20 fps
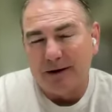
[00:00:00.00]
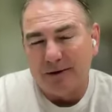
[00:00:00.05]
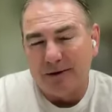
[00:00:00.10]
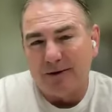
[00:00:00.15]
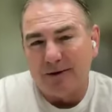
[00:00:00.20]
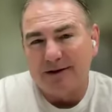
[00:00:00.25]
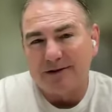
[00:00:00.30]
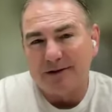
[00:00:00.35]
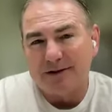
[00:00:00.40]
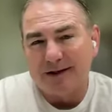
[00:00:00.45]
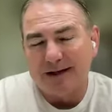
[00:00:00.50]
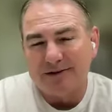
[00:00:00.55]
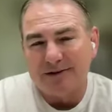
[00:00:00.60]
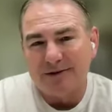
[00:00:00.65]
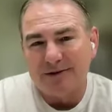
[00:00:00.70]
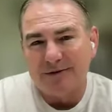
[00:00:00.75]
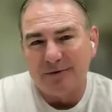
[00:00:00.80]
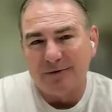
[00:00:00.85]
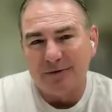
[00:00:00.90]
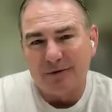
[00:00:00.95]
uh, here at
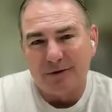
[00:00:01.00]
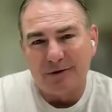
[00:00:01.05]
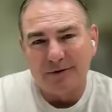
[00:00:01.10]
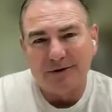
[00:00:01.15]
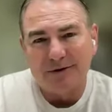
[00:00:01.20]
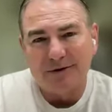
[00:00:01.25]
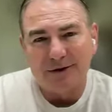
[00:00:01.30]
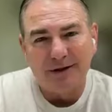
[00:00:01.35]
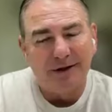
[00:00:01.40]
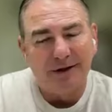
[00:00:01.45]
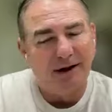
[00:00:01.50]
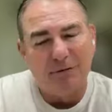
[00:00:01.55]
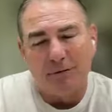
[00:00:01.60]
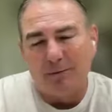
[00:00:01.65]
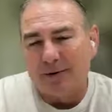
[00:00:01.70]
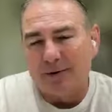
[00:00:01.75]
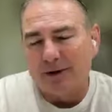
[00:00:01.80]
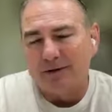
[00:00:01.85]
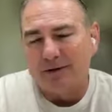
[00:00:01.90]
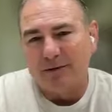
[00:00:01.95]
Stetson
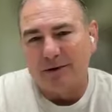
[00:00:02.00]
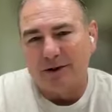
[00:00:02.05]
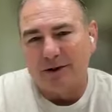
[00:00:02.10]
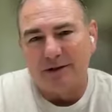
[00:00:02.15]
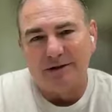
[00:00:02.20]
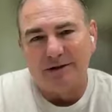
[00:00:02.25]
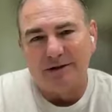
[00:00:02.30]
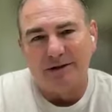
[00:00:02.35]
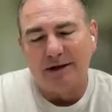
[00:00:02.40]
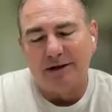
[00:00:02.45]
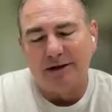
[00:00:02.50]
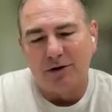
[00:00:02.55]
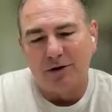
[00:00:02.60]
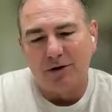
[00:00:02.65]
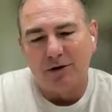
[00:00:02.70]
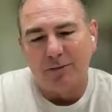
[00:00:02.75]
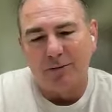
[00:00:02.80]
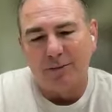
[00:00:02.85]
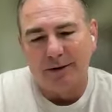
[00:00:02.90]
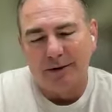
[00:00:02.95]
University, never been to an
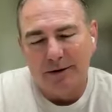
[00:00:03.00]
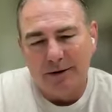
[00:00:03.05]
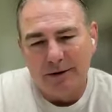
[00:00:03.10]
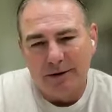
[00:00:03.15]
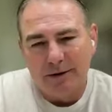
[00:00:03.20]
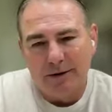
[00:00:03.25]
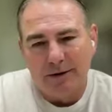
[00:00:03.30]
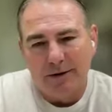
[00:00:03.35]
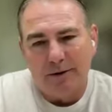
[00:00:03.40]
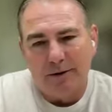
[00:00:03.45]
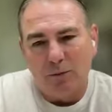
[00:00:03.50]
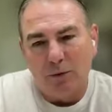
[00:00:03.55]
NCAA tournament.